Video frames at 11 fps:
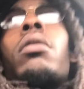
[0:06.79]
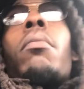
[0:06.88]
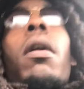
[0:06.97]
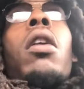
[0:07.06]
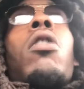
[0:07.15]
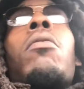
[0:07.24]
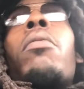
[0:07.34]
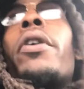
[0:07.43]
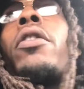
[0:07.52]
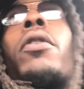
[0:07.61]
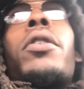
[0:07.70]
My
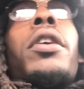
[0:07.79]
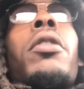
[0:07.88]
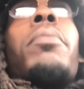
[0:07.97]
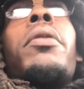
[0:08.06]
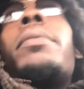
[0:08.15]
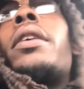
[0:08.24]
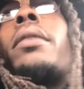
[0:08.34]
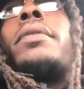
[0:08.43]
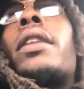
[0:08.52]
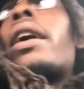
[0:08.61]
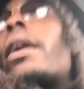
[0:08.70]
homeboy Cordell put me up
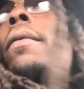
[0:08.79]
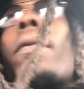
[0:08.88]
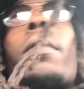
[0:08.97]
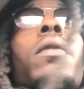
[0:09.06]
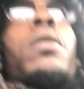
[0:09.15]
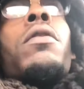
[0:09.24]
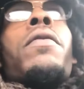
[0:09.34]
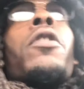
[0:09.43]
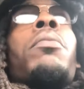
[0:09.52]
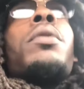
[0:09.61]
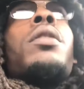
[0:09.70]
to that. You
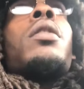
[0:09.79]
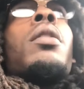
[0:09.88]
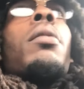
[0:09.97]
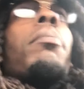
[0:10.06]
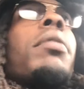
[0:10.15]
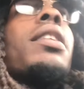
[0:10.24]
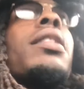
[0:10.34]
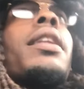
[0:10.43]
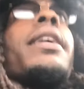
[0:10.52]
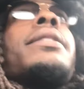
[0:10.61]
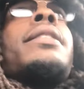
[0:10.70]
feel me? Being
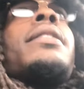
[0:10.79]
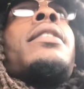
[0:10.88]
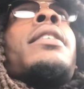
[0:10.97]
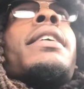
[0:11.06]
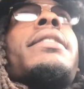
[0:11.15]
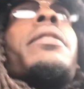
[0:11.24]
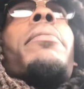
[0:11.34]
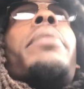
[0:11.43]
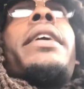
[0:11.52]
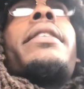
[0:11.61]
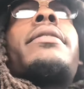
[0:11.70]
lazy is the
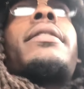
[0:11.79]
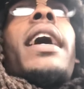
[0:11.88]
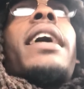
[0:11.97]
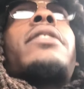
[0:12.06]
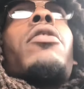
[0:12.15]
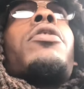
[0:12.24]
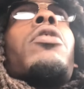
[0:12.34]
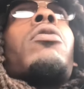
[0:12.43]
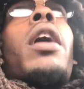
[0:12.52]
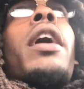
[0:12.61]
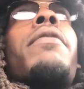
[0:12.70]
biggest tax on your
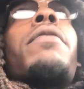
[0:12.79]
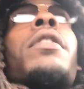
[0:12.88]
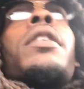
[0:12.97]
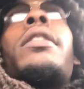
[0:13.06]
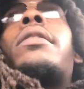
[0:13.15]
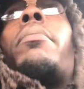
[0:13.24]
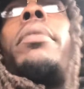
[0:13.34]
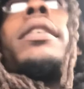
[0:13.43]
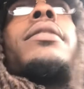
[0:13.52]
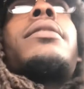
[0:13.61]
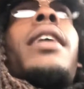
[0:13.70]
life. It's the
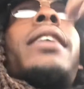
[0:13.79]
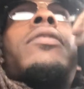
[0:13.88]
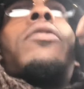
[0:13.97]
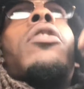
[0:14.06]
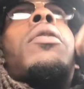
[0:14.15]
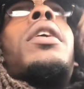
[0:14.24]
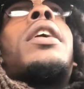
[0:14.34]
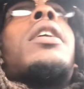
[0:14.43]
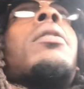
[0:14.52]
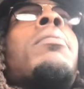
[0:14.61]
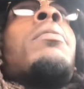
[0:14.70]
biggest tax on your
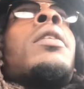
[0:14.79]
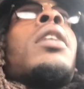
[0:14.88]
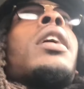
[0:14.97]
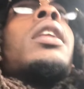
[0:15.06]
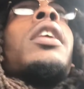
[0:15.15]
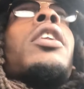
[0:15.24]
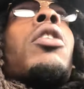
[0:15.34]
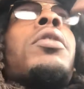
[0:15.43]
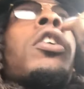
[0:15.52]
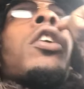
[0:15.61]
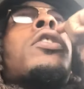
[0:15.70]
income, and it
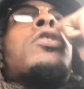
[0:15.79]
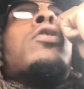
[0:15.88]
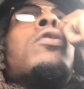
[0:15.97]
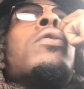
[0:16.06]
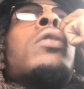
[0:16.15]
only hurts you.